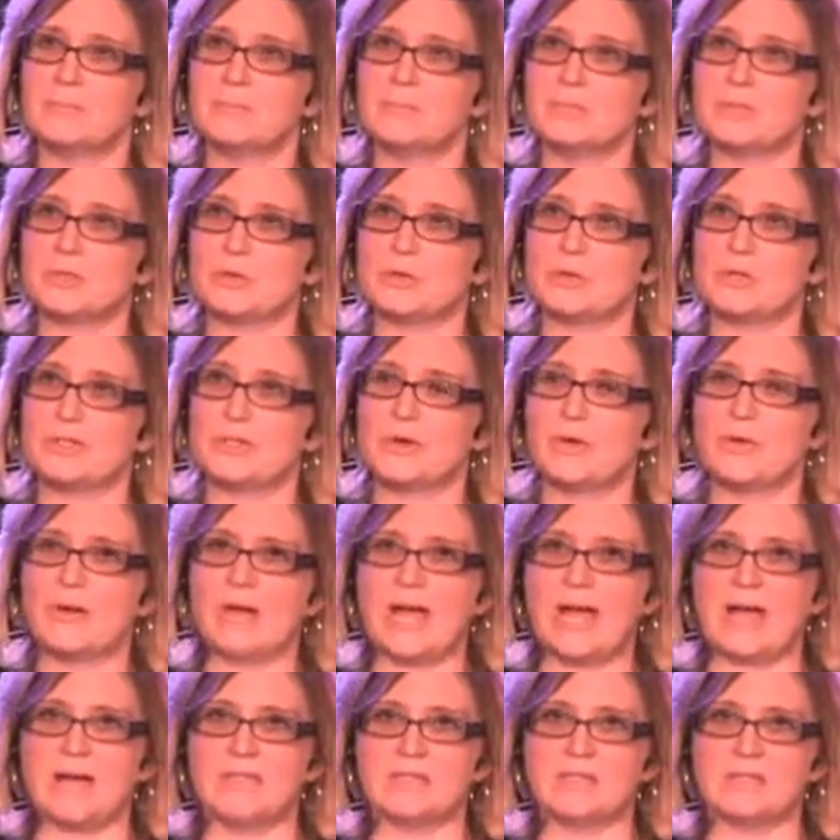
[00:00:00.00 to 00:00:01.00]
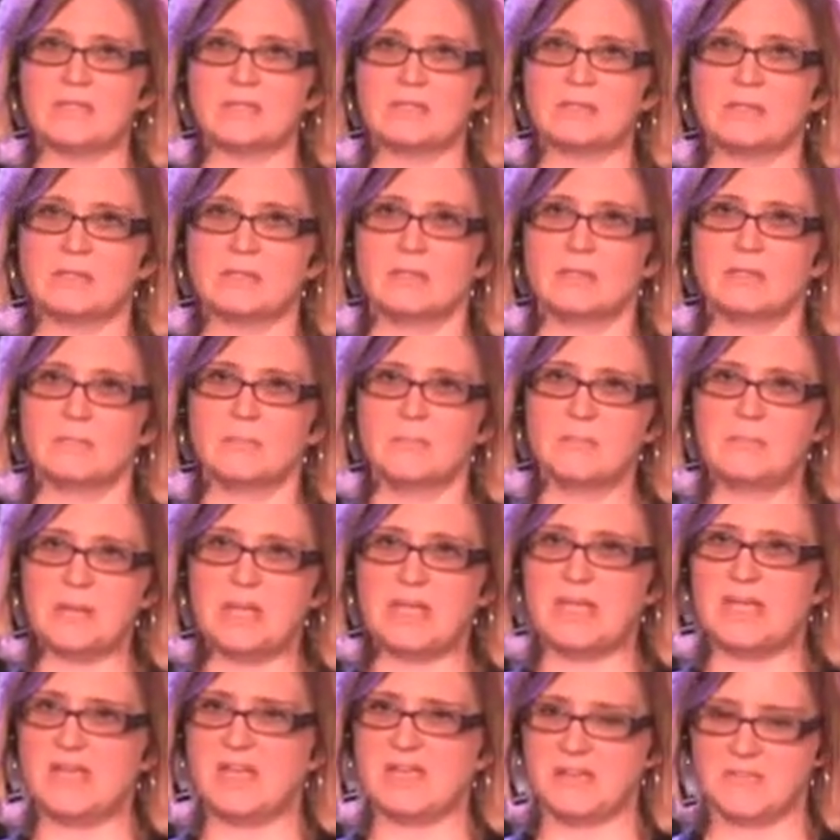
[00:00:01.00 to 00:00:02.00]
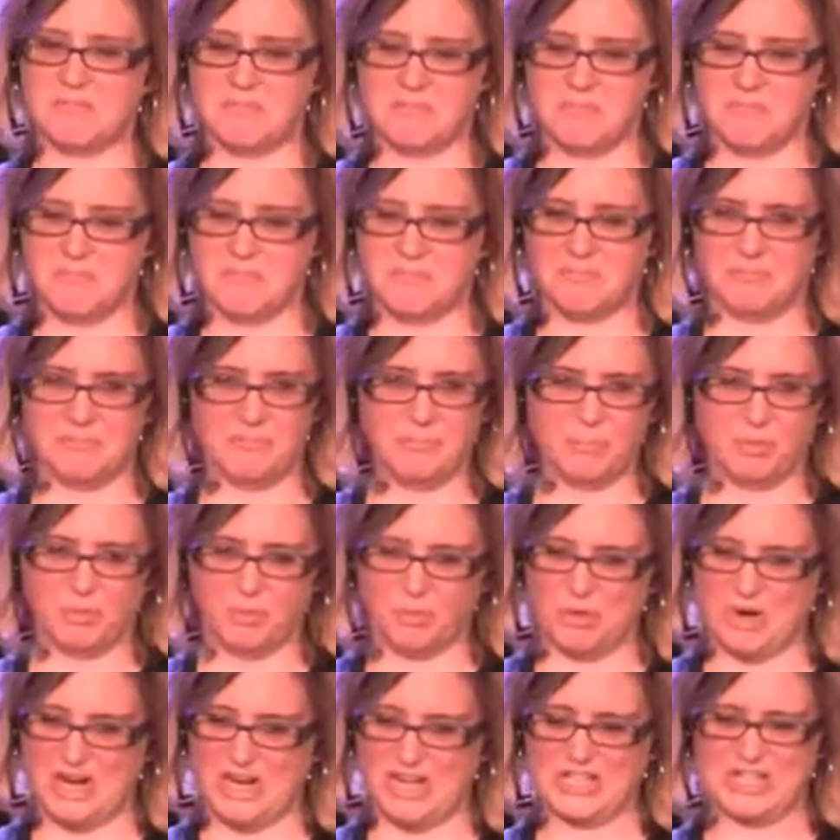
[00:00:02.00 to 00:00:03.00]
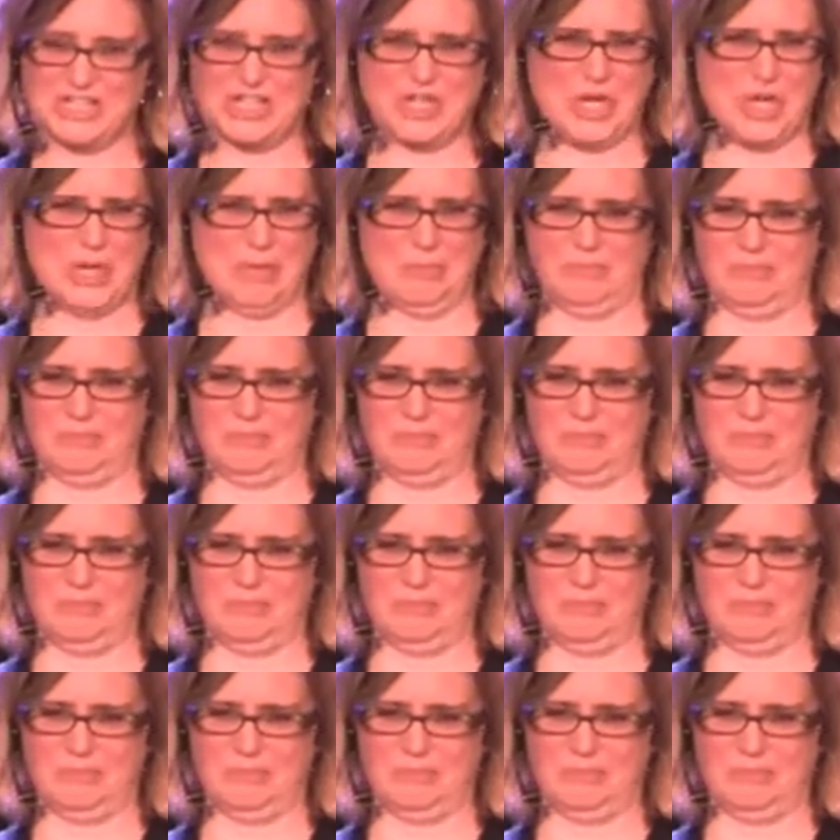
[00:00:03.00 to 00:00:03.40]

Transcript: so we don't have these big, rich,